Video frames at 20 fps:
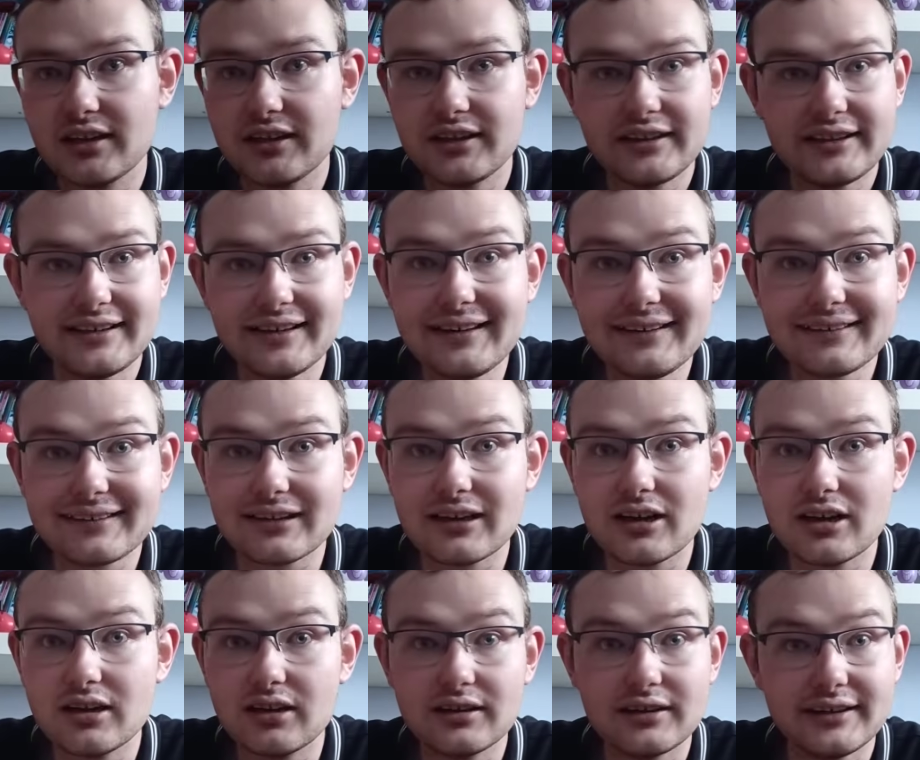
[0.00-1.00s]
he's
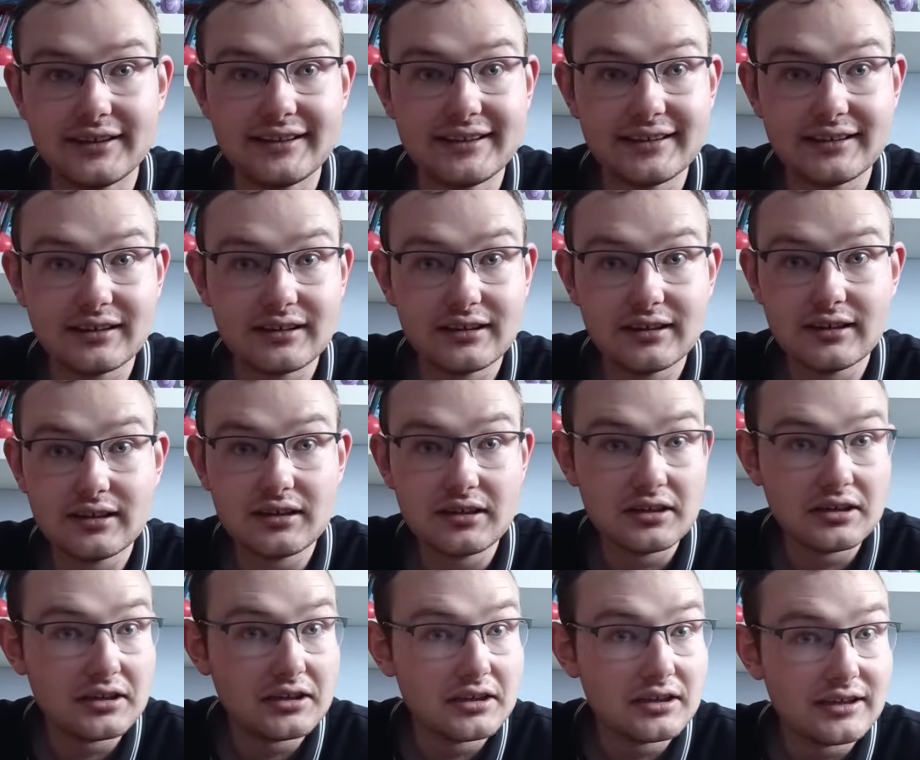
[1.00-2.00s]
a
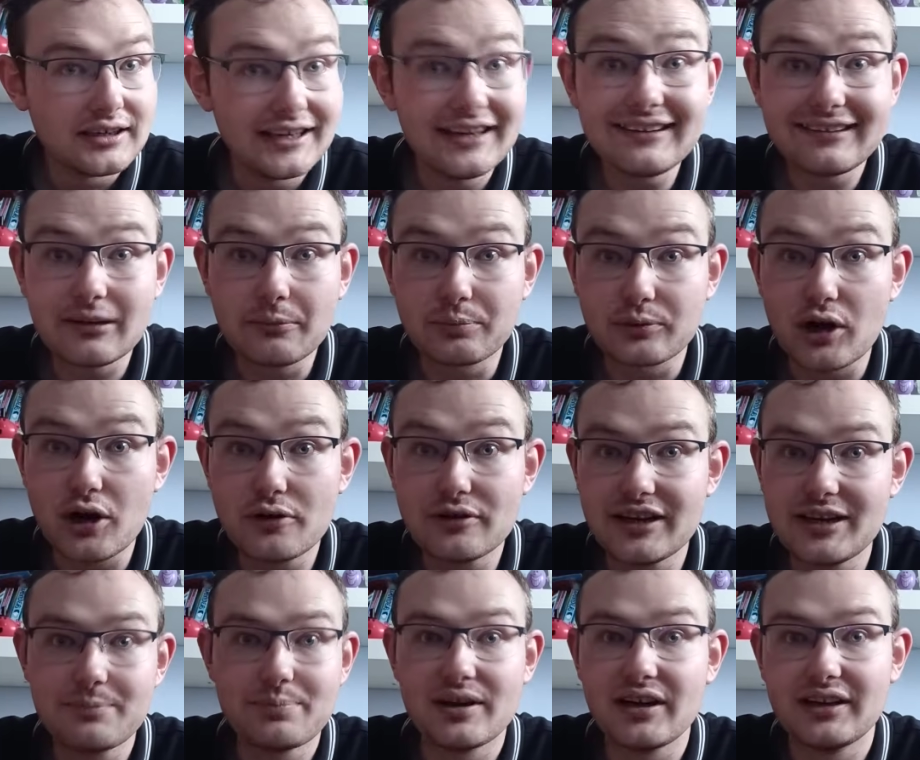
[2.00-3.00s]

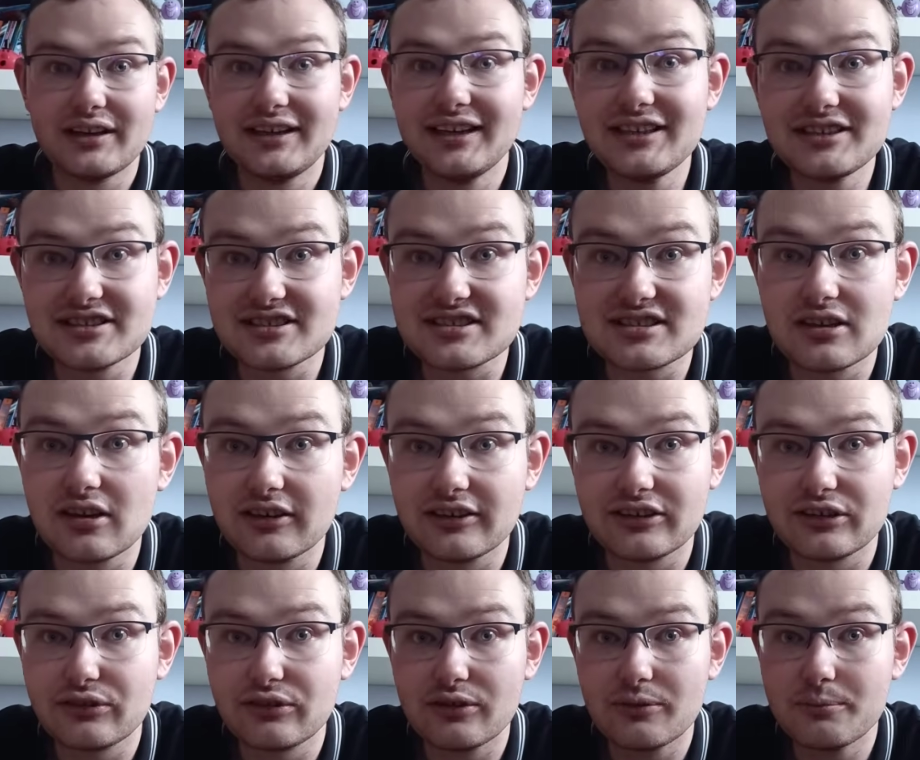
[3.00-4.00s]
Brony, but he just
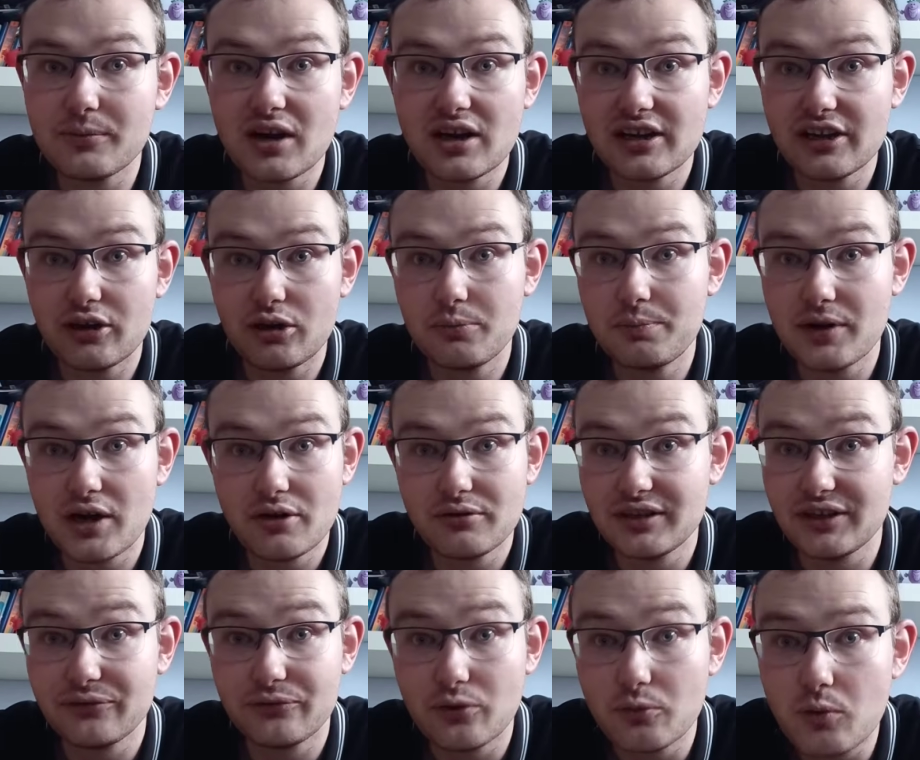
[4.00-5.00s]
likes My Little
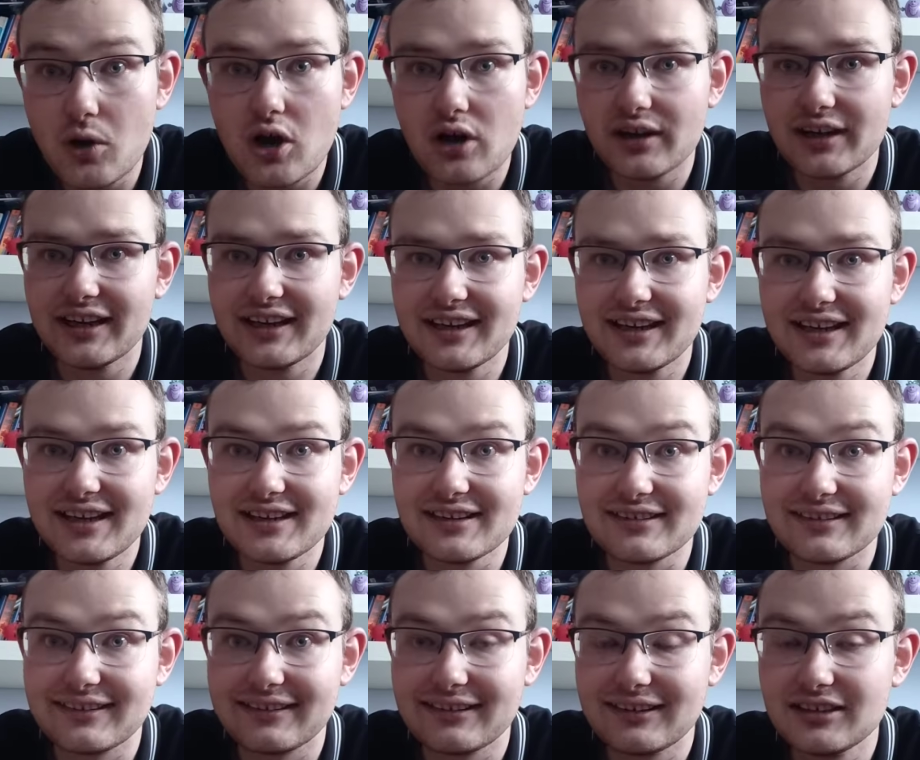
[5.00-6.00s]
Pony for what it
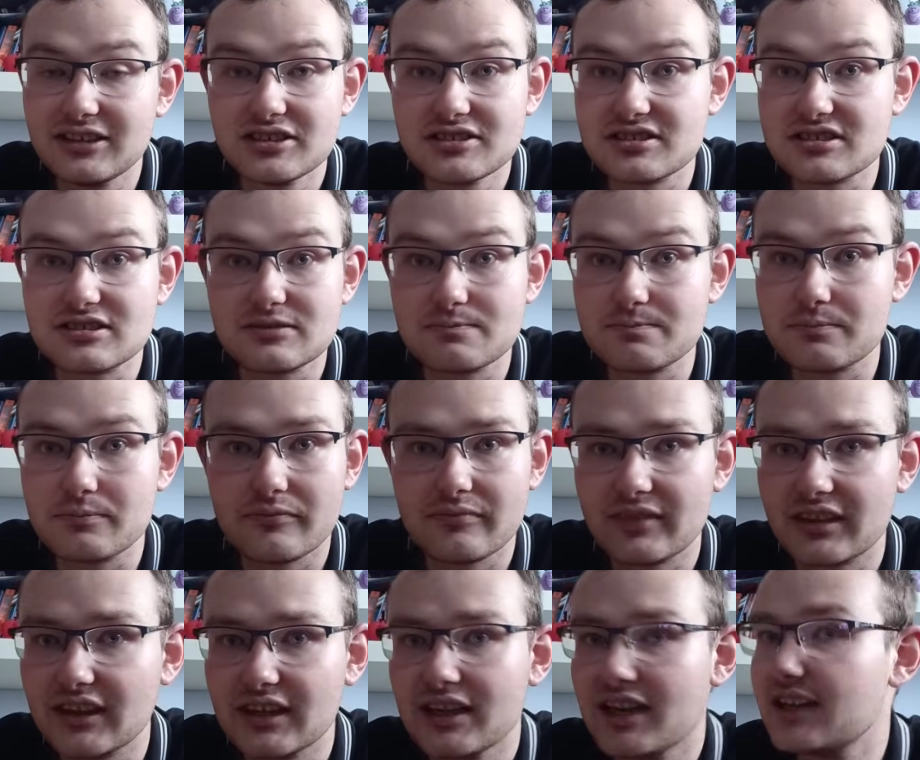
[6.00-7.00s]
is. He just
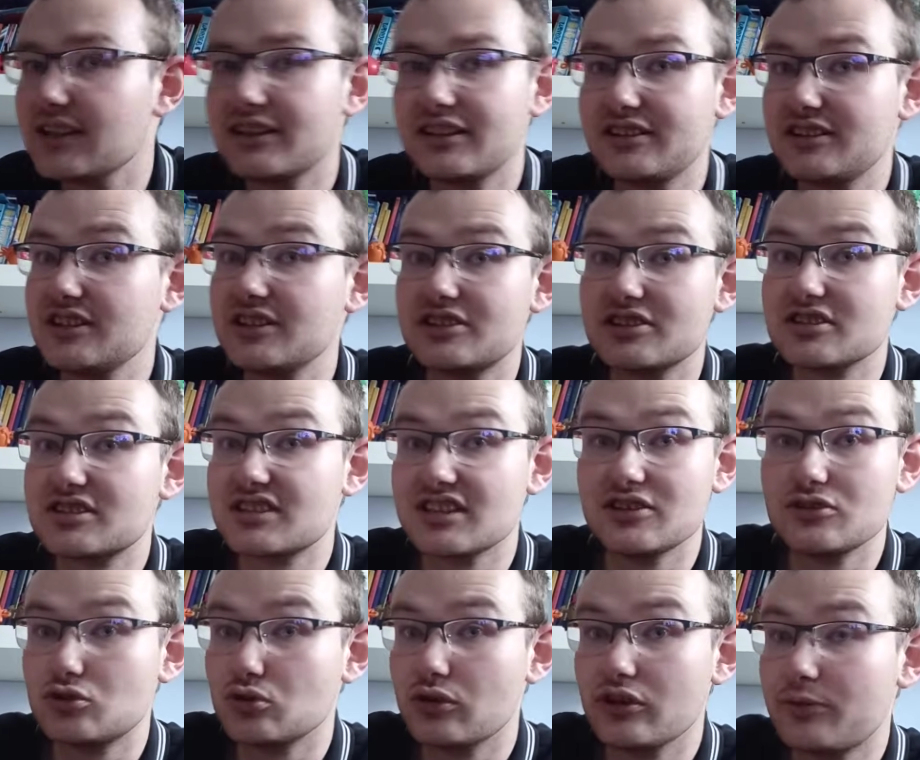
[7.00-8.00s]

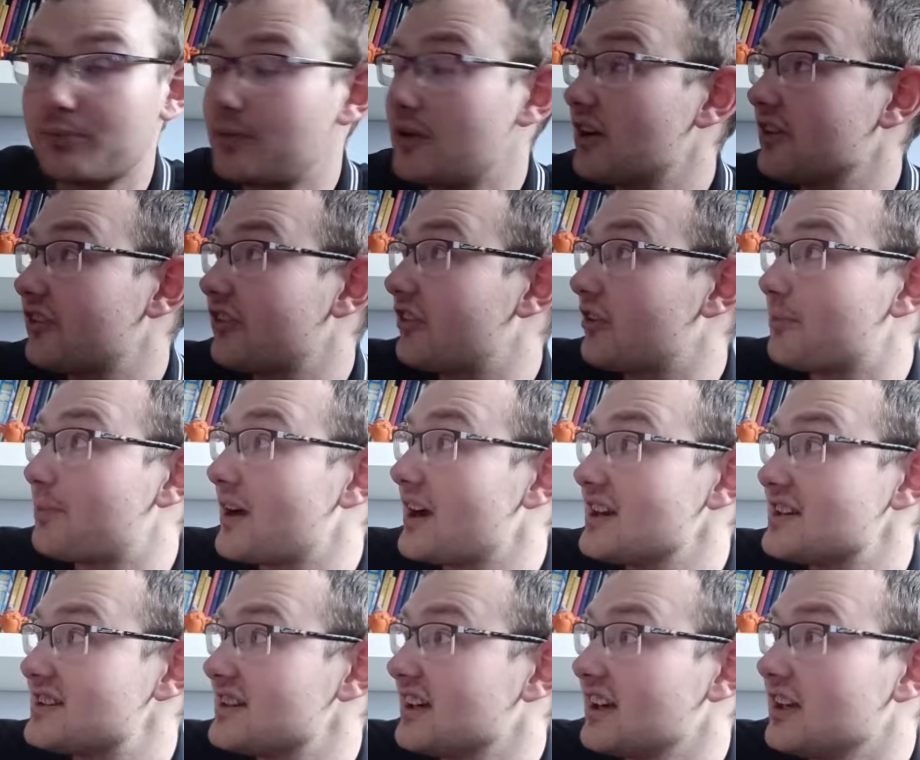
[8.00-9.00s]
enjoys
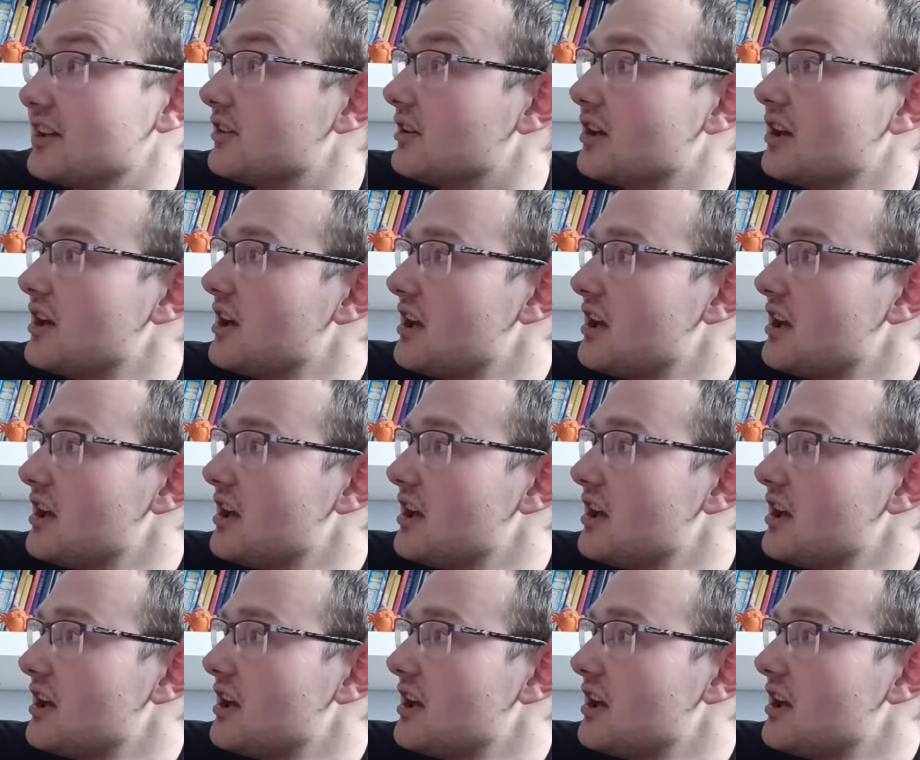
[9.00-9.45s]
participating in